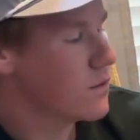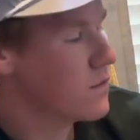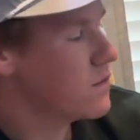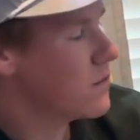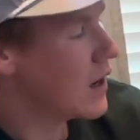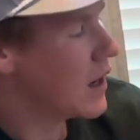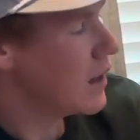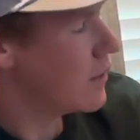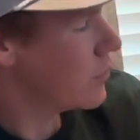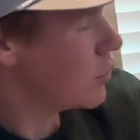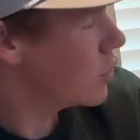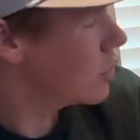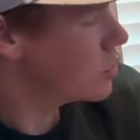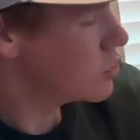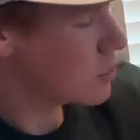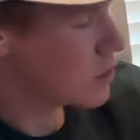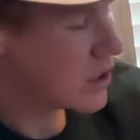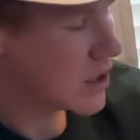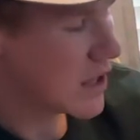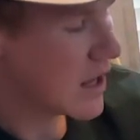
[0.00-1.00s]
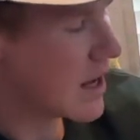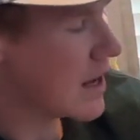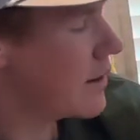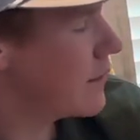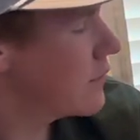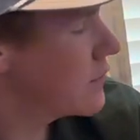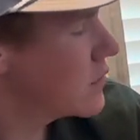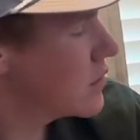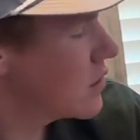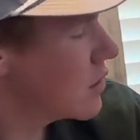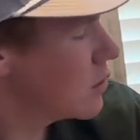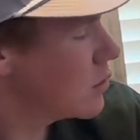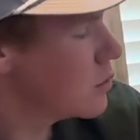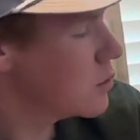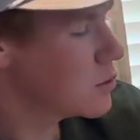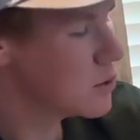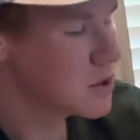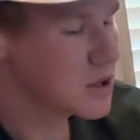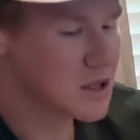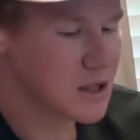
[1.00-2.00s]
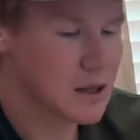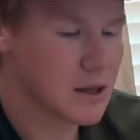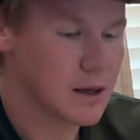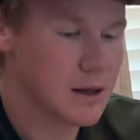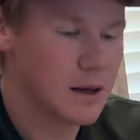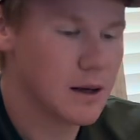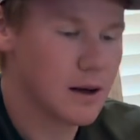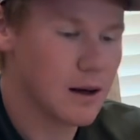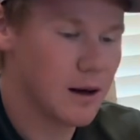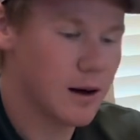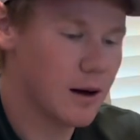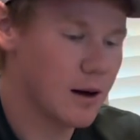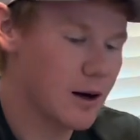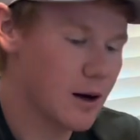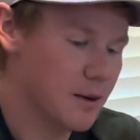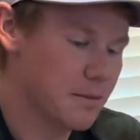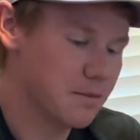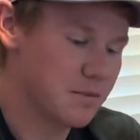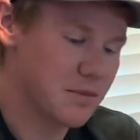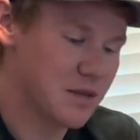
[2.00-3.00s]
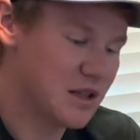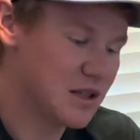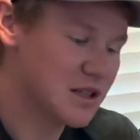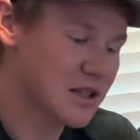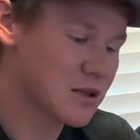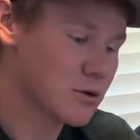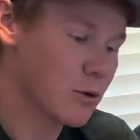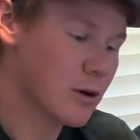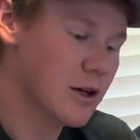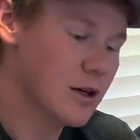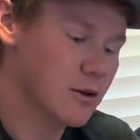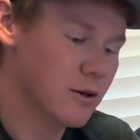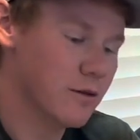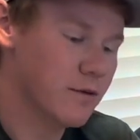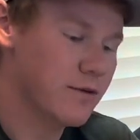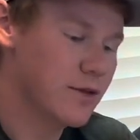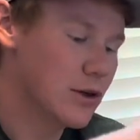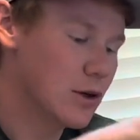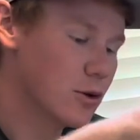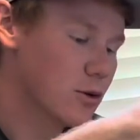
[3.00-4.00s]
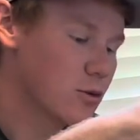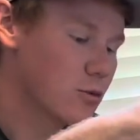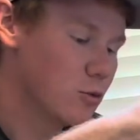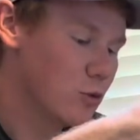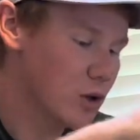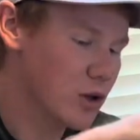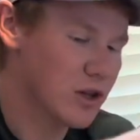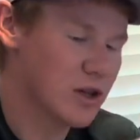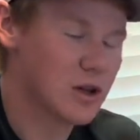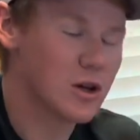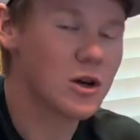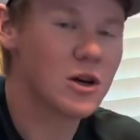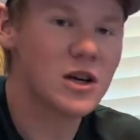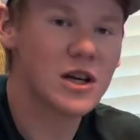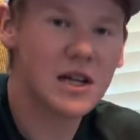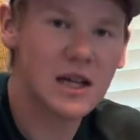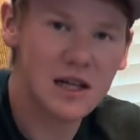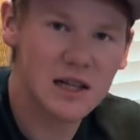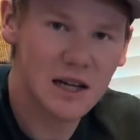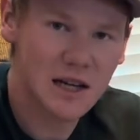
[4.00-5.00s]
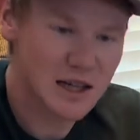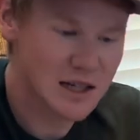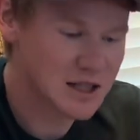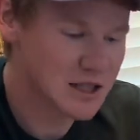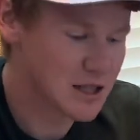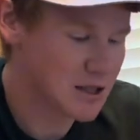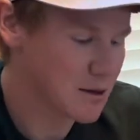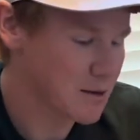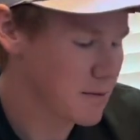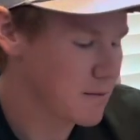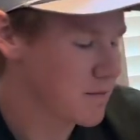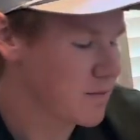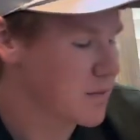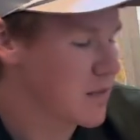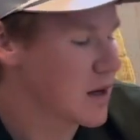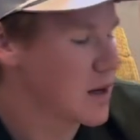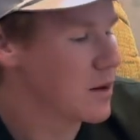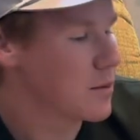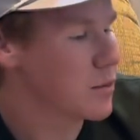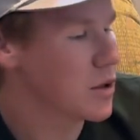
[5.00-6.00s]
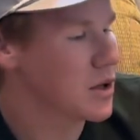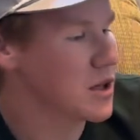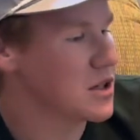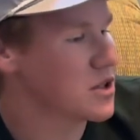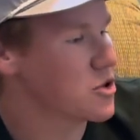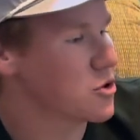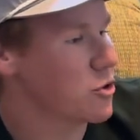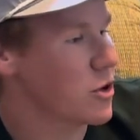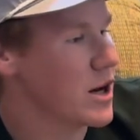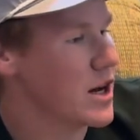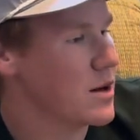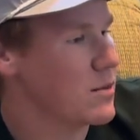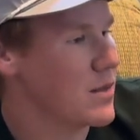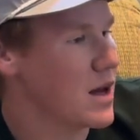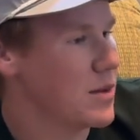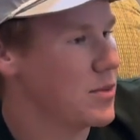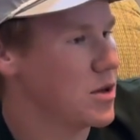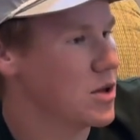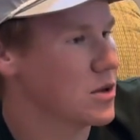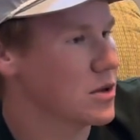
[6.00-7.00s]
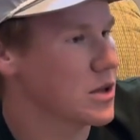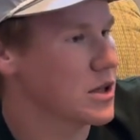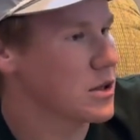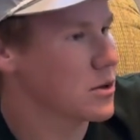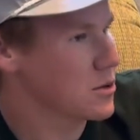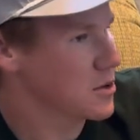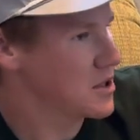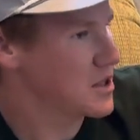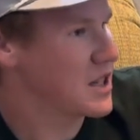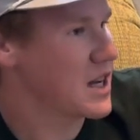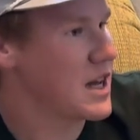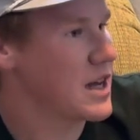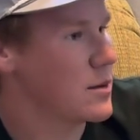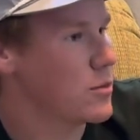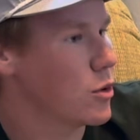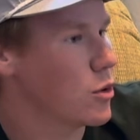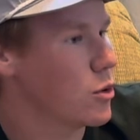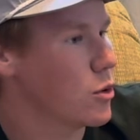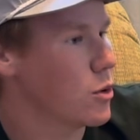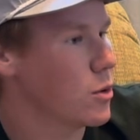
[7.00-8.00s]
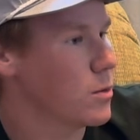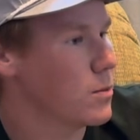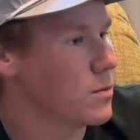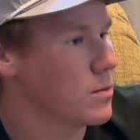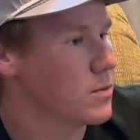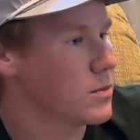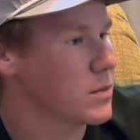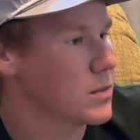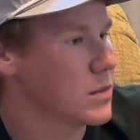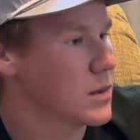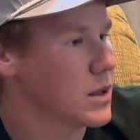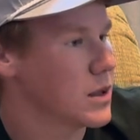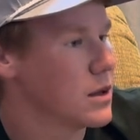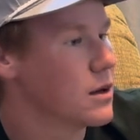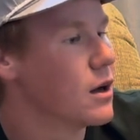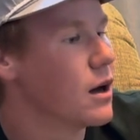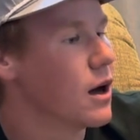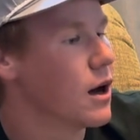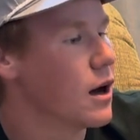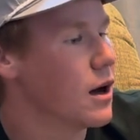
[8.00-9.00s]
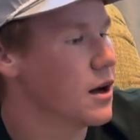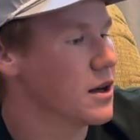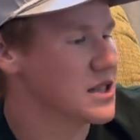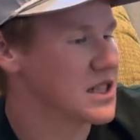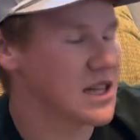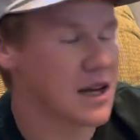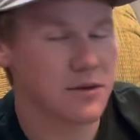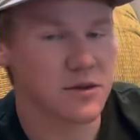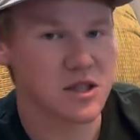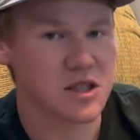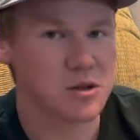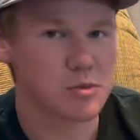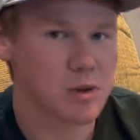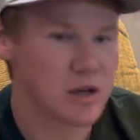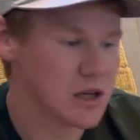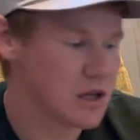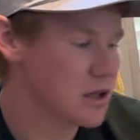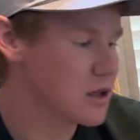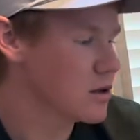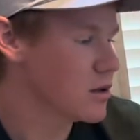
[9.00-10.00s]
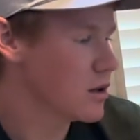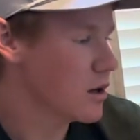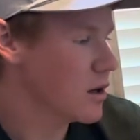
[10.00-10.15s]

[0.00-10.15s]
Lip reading: 500 F2s. These as well feel really good. A nice, pretty straight, maybe a little stable 7-speed.